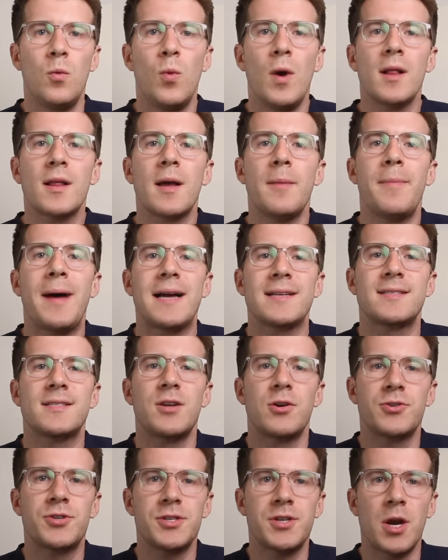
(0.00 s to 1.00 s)
Welcome back to
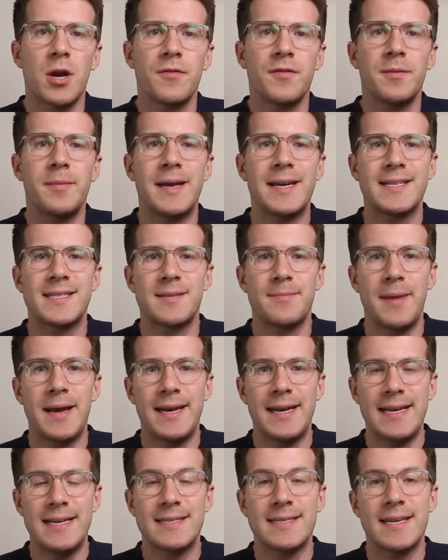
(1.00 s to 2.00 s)
Dr. O'Donovan Medicine
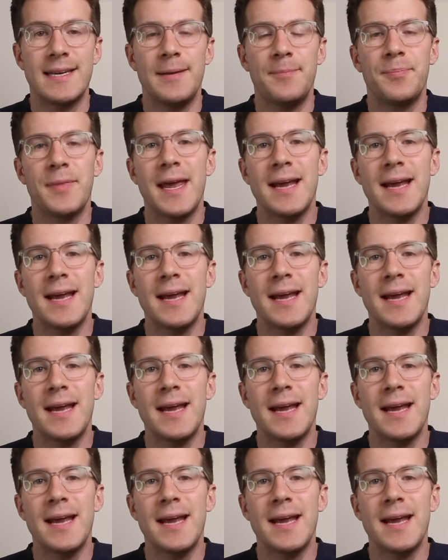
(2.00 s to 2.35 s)
Made Easy.